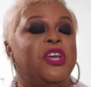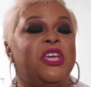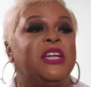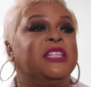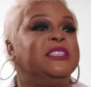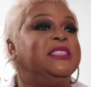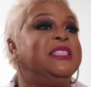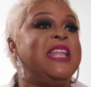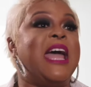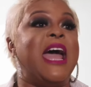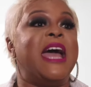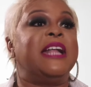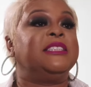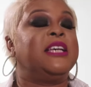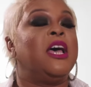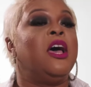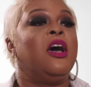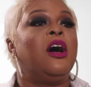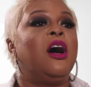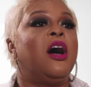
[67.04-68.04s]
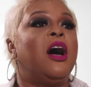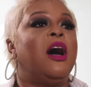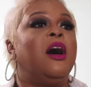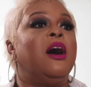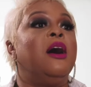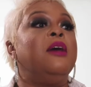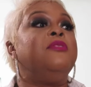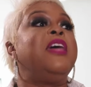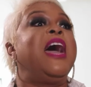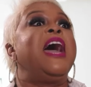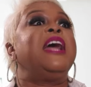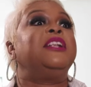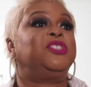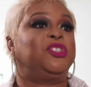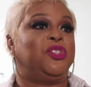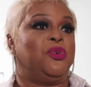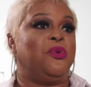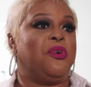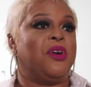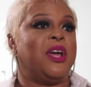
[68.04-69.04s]
for you because that
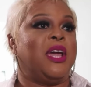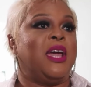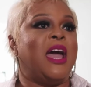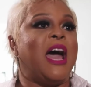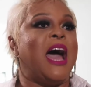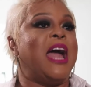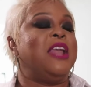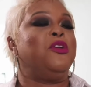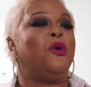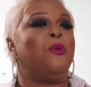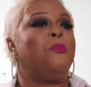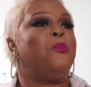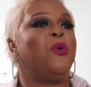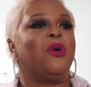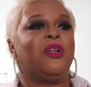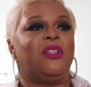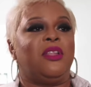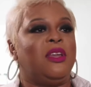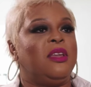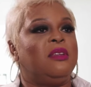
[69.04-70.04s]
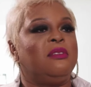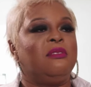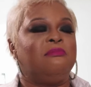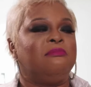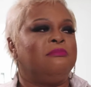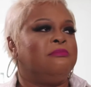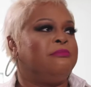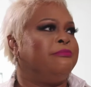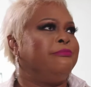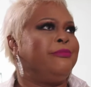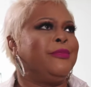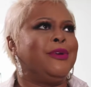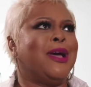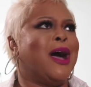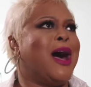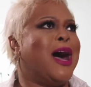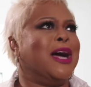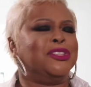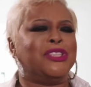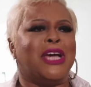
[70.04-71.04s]
story, I know more than,
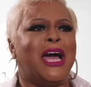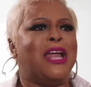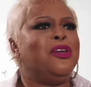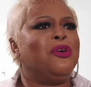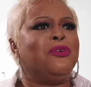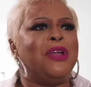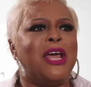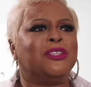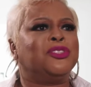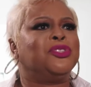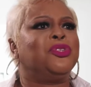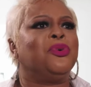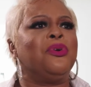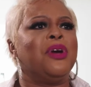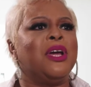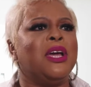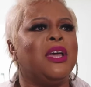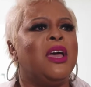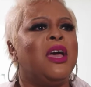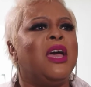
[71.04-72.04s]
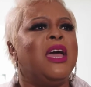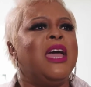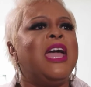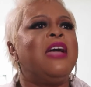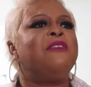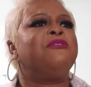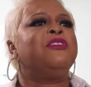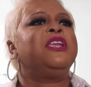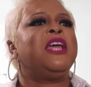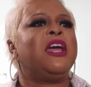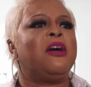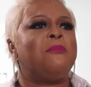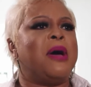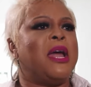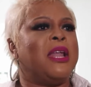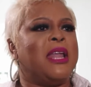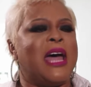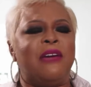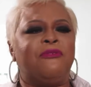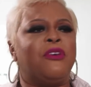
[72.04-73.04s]
gosh, I know that story every day of
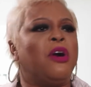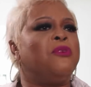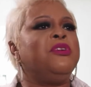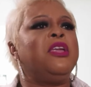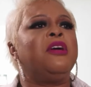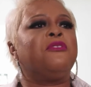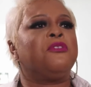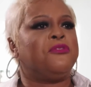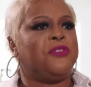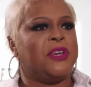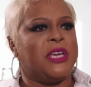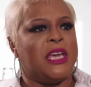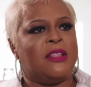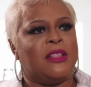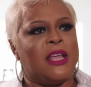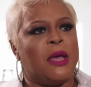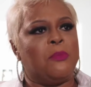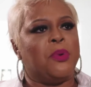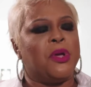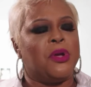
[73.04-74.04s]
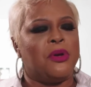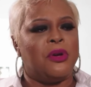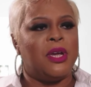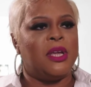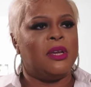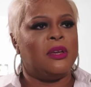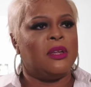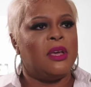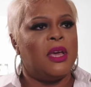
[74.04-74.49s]
my life. I'll never forget that period.